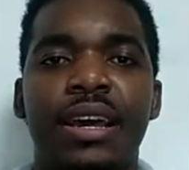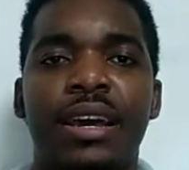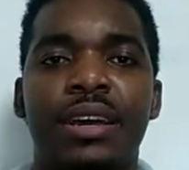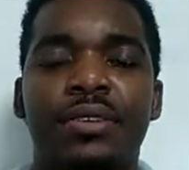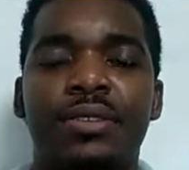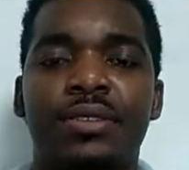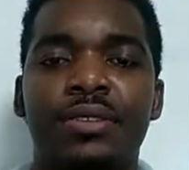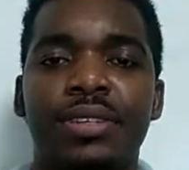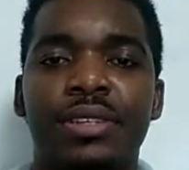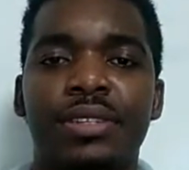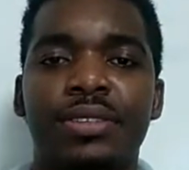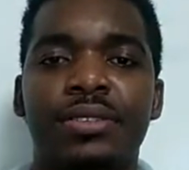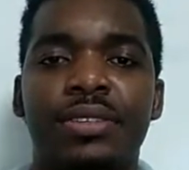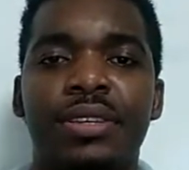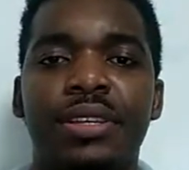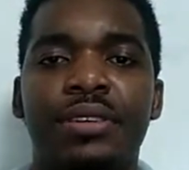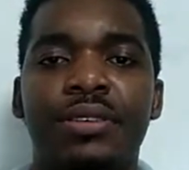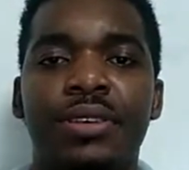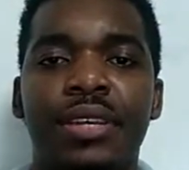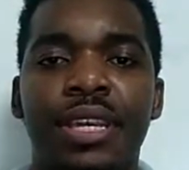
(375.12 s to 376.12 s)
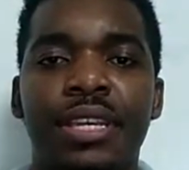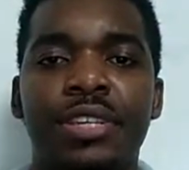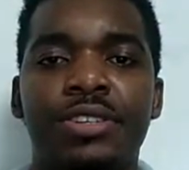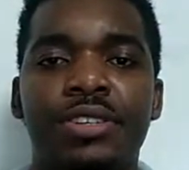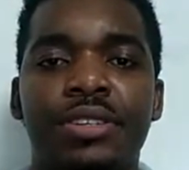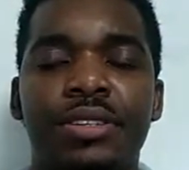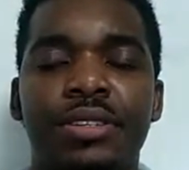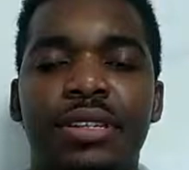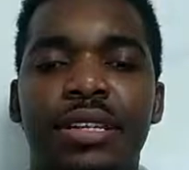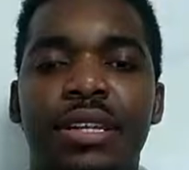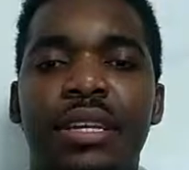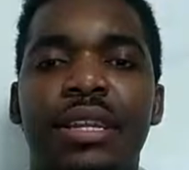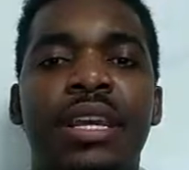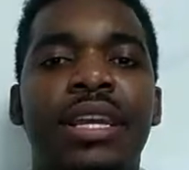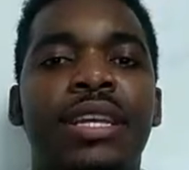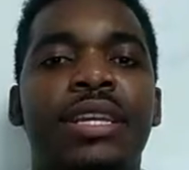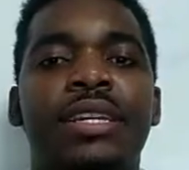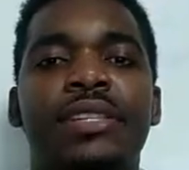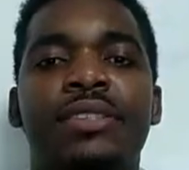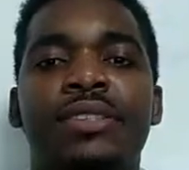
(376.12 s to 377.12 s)
according to the location.
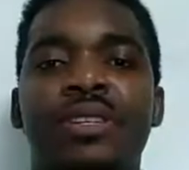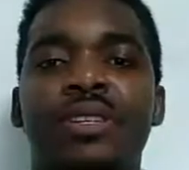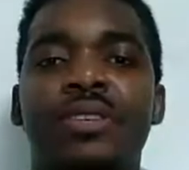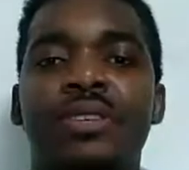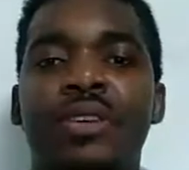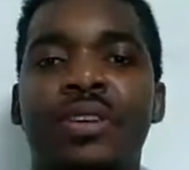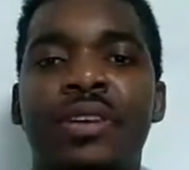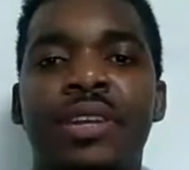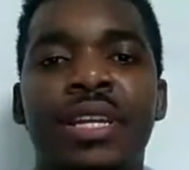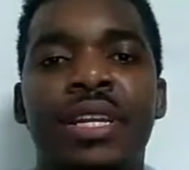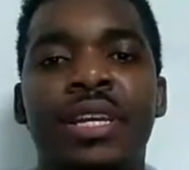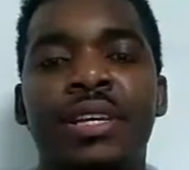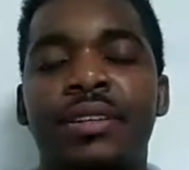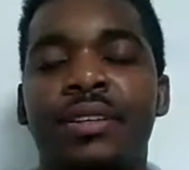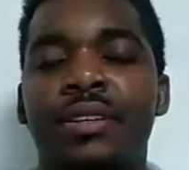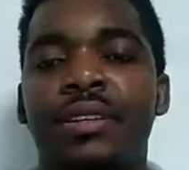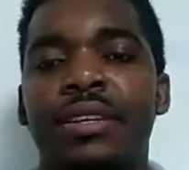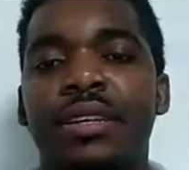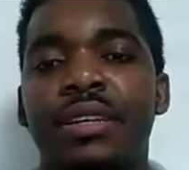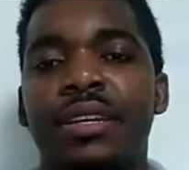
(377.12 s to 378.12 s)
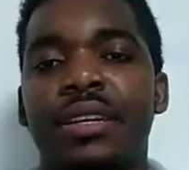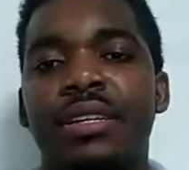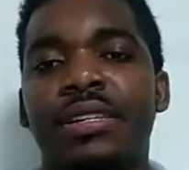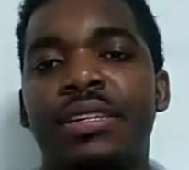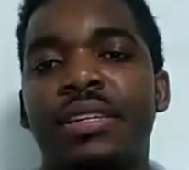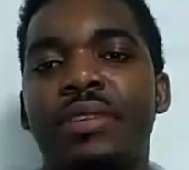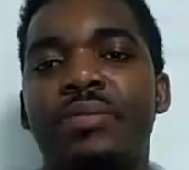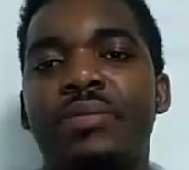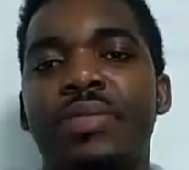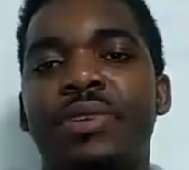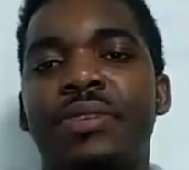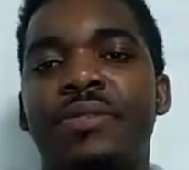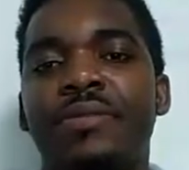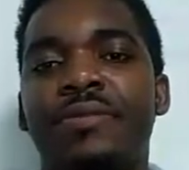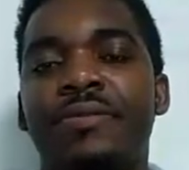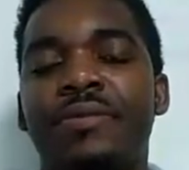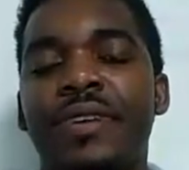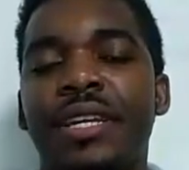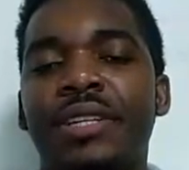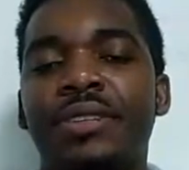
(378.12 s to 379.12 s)
Like I said earlier, it can be
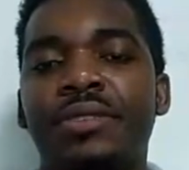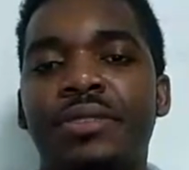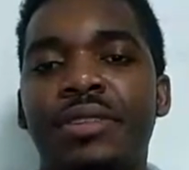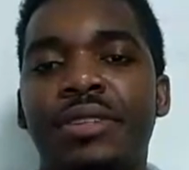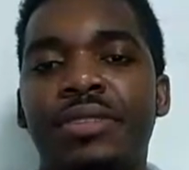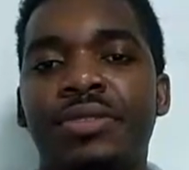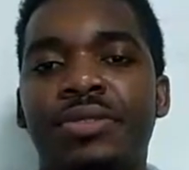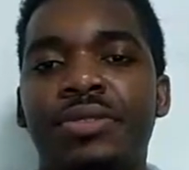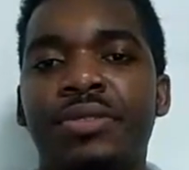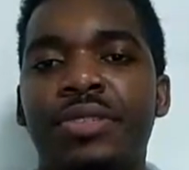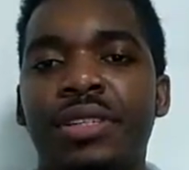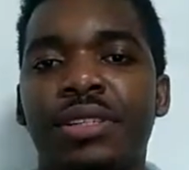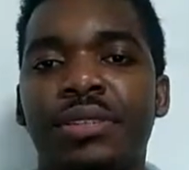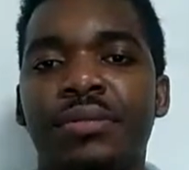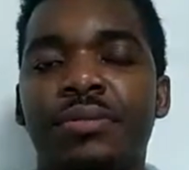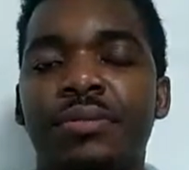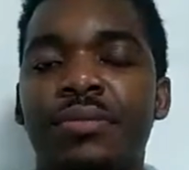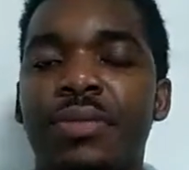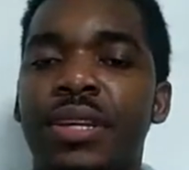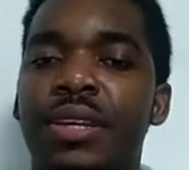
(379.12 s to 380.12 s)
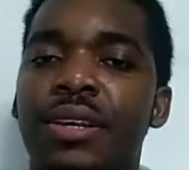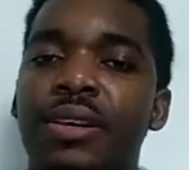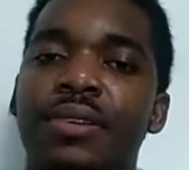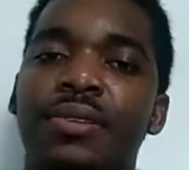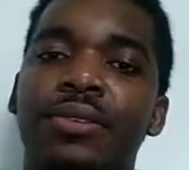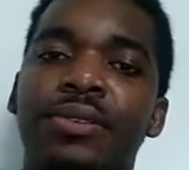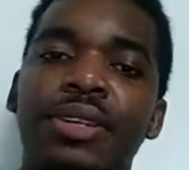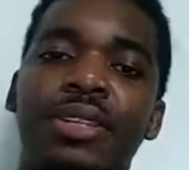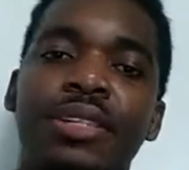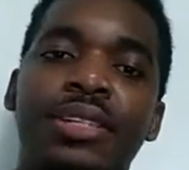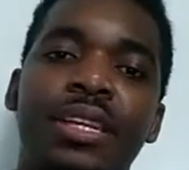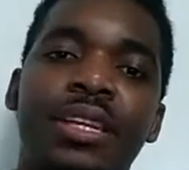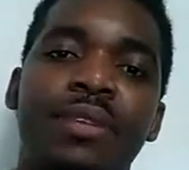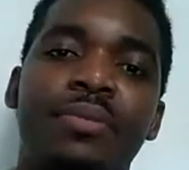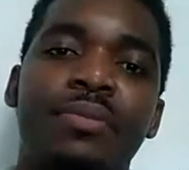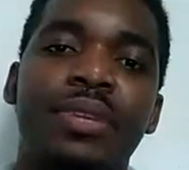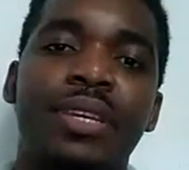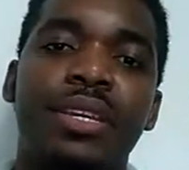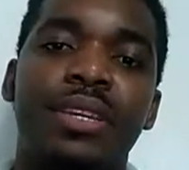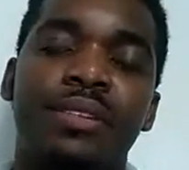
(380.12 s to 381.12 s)
confined to the scrotum, or it
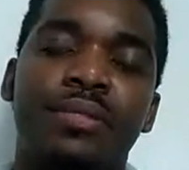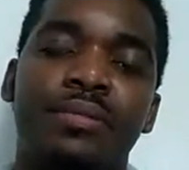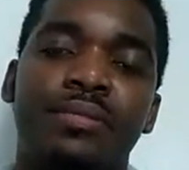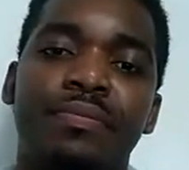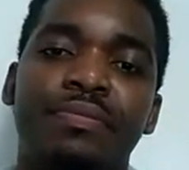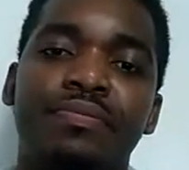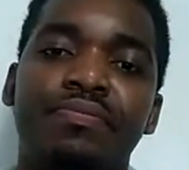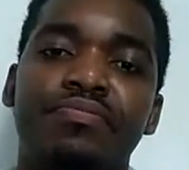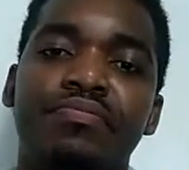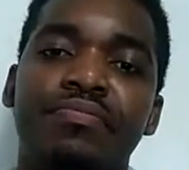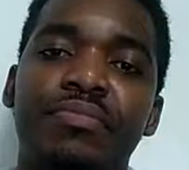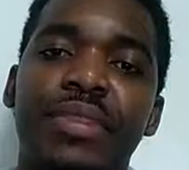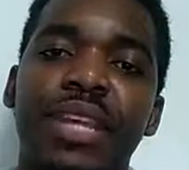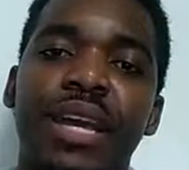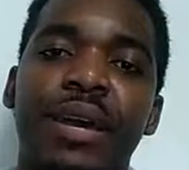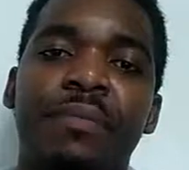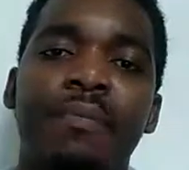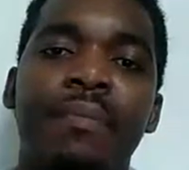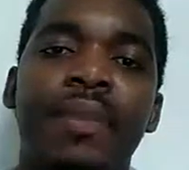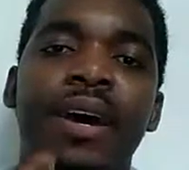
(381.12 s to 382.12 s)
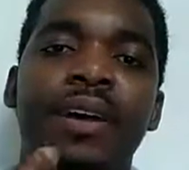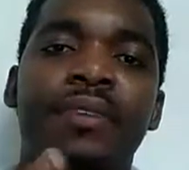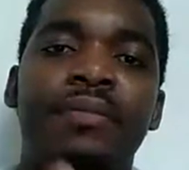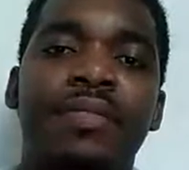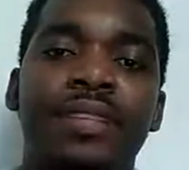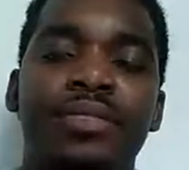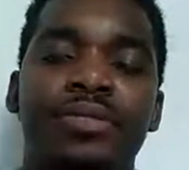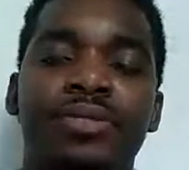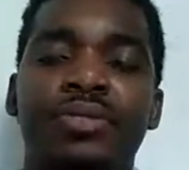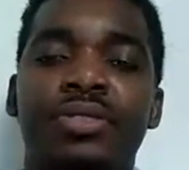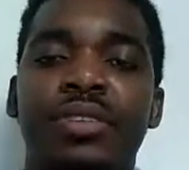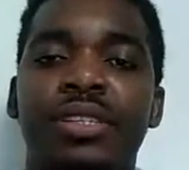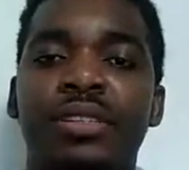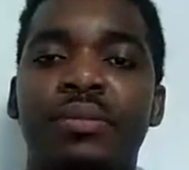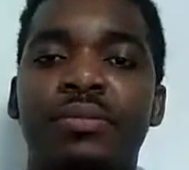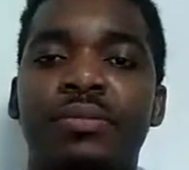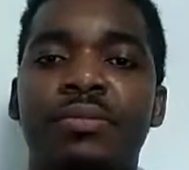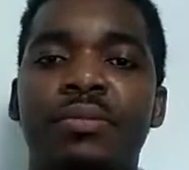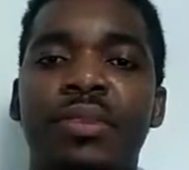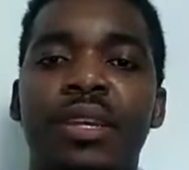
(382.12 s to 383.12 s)
can be above the
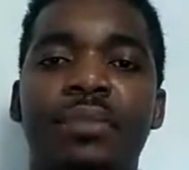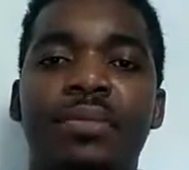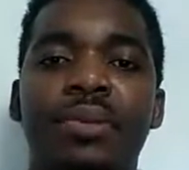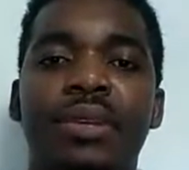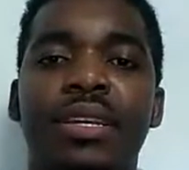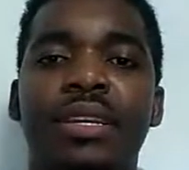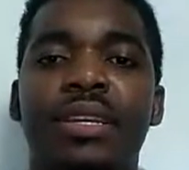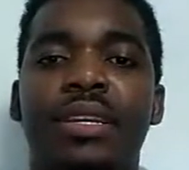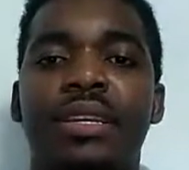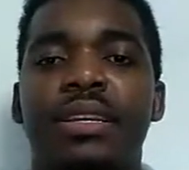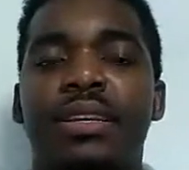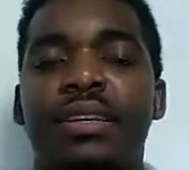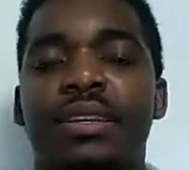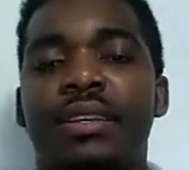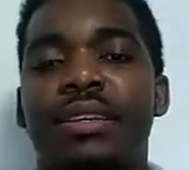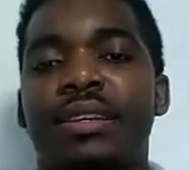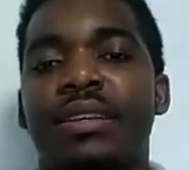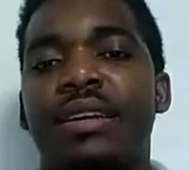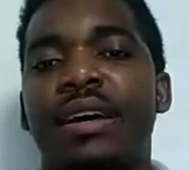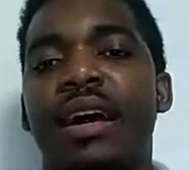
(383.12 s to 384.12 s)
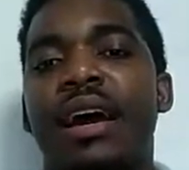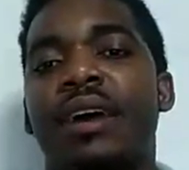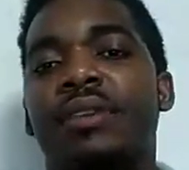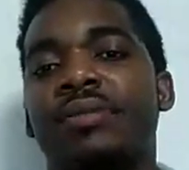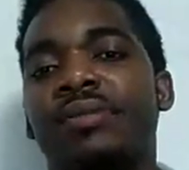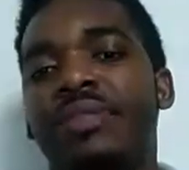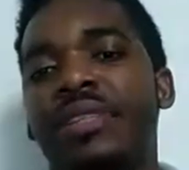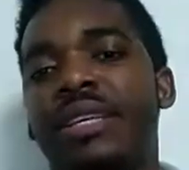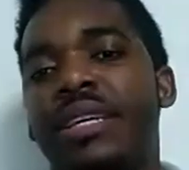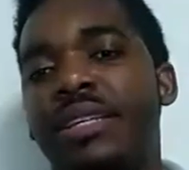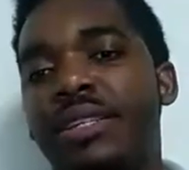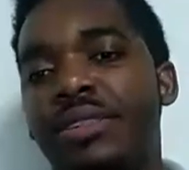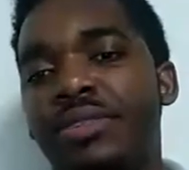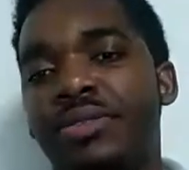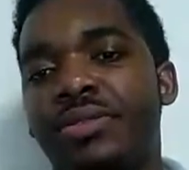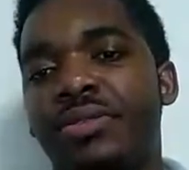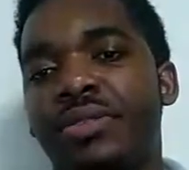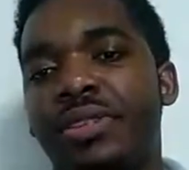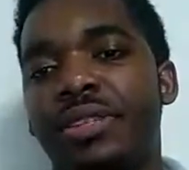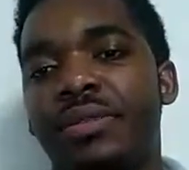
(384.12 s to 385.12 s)
scrotum, maybe outside the
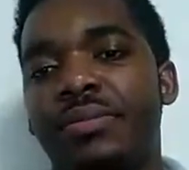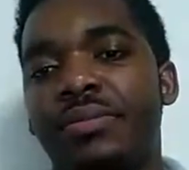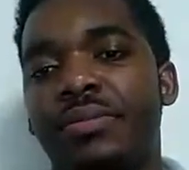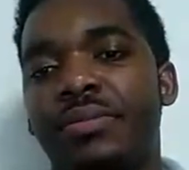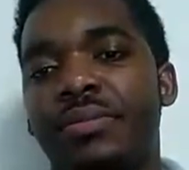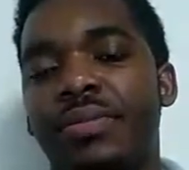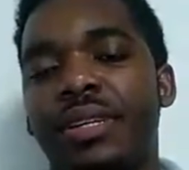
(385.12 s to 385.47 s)
scrotum.